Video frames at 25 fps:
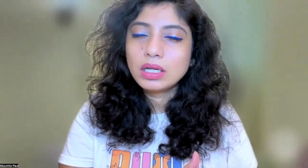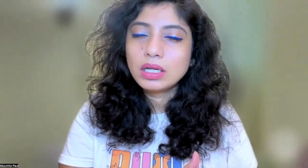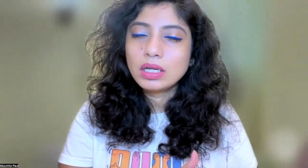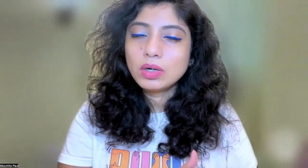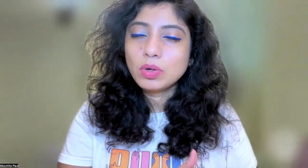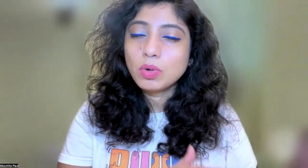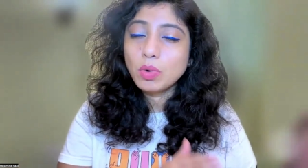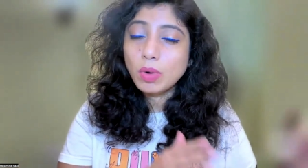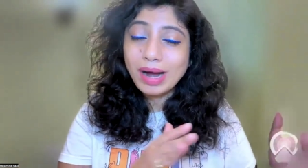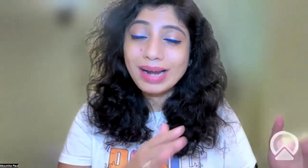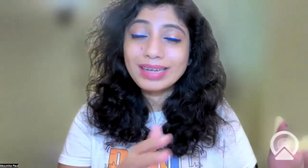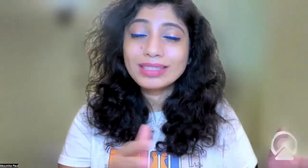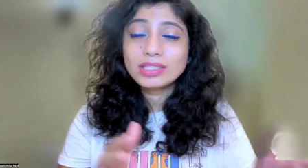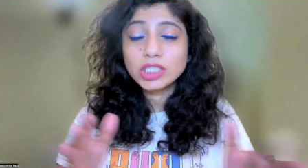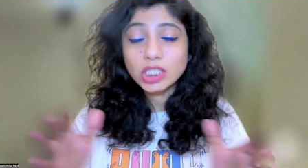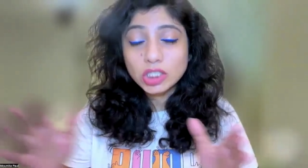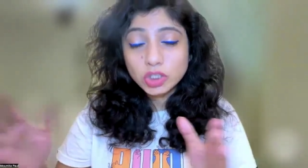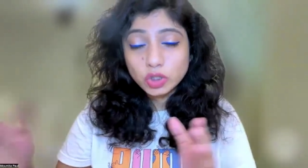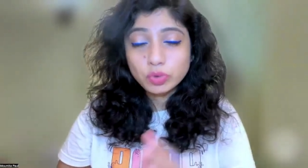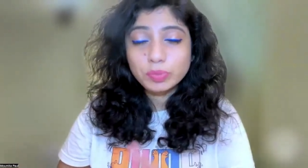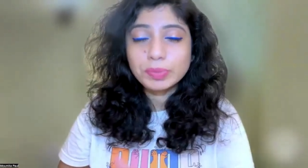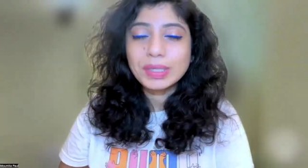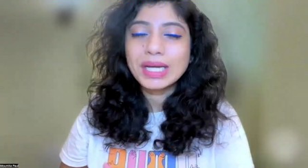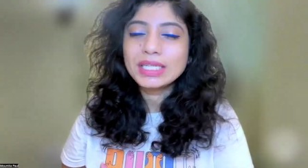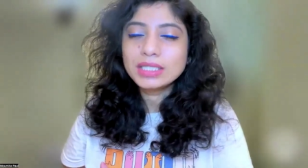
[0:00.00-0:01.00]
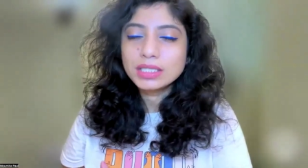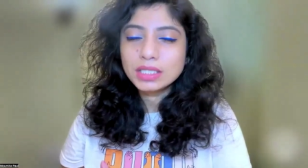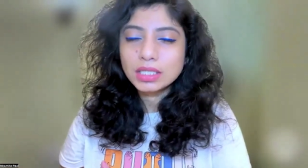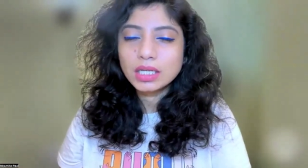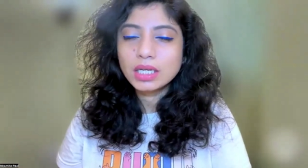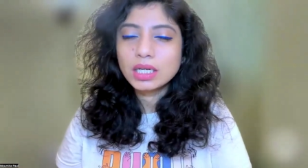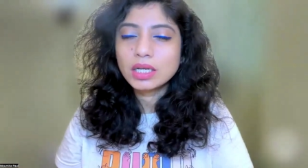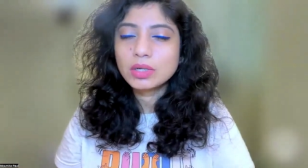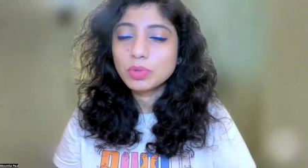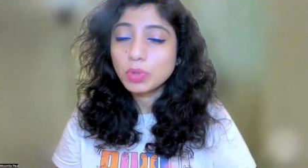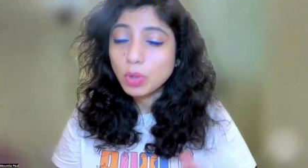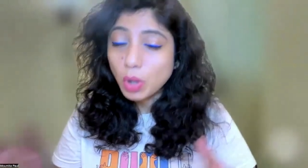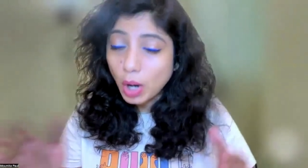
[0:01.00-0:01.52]
who are
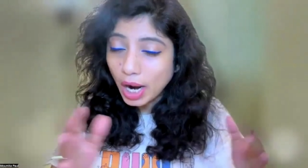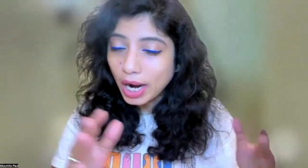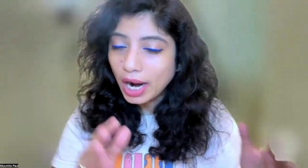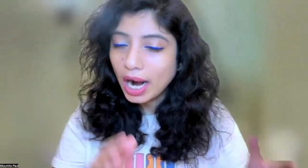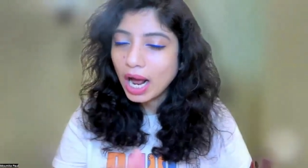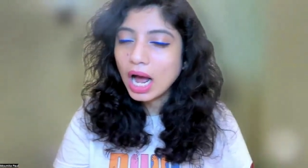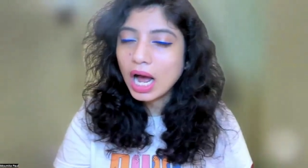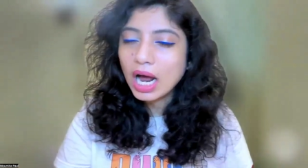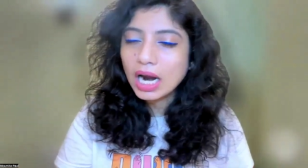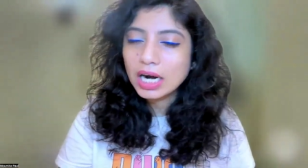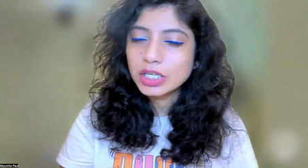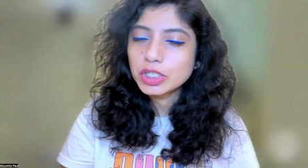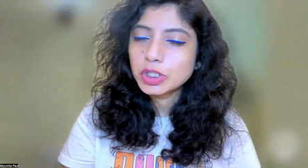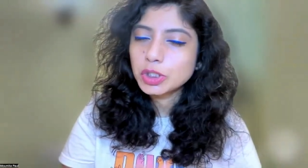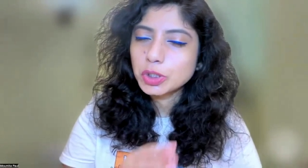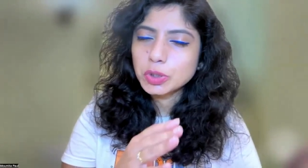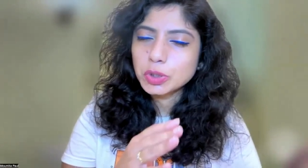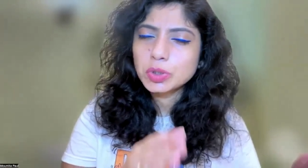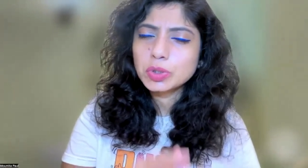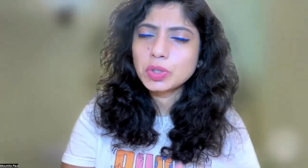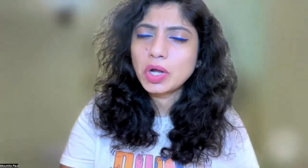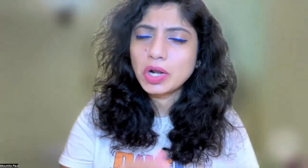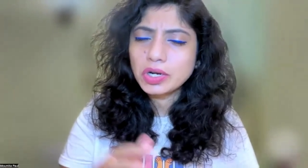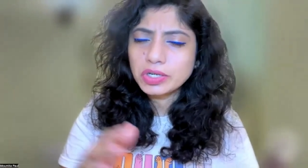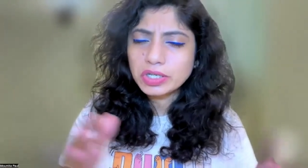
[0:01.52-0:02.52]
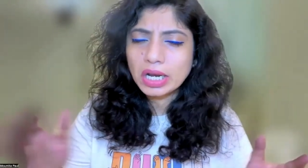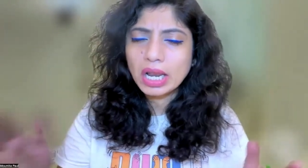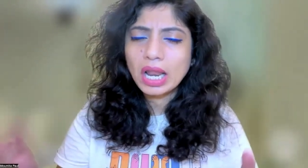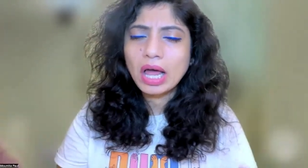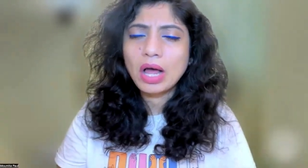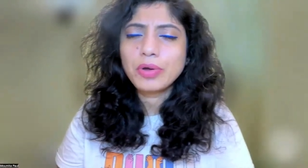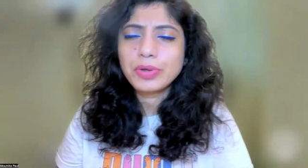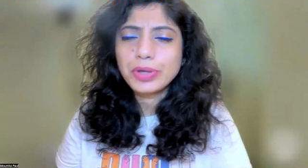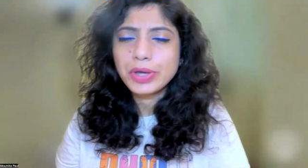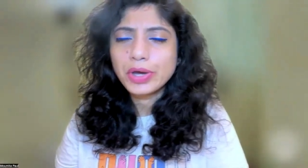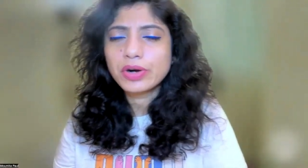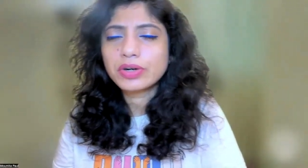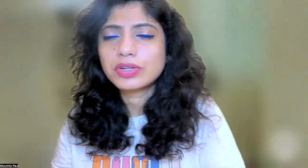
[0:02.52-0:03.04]
judgmental, who are harsh, who do not allow
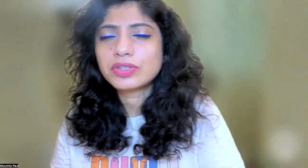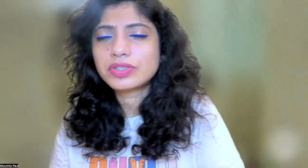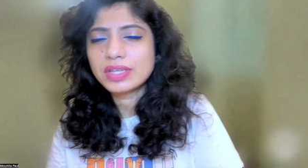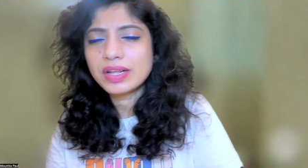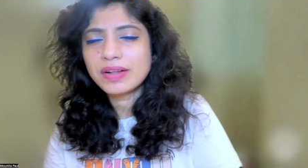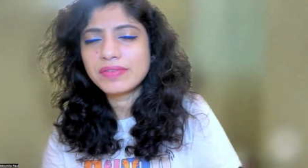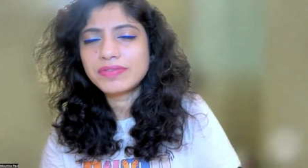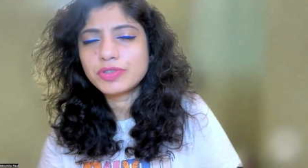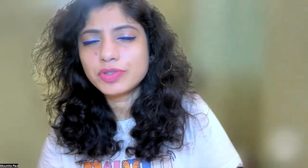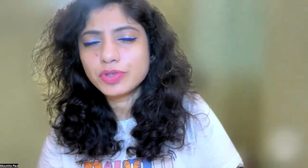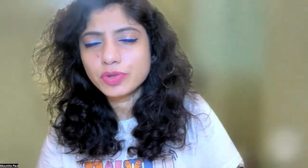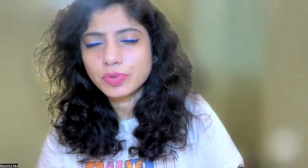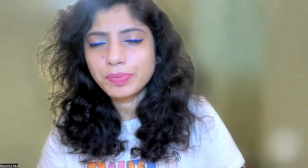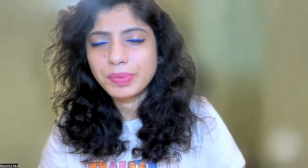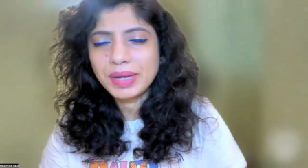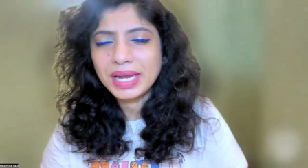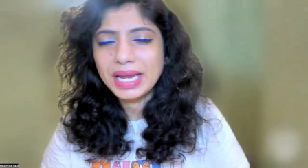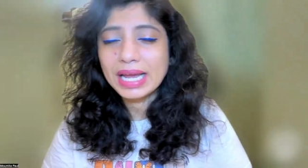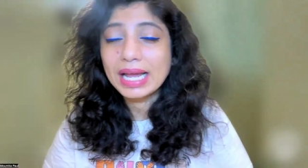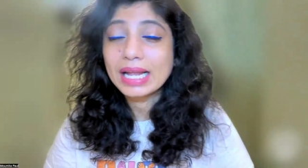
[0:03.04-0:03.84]
yourselves to be.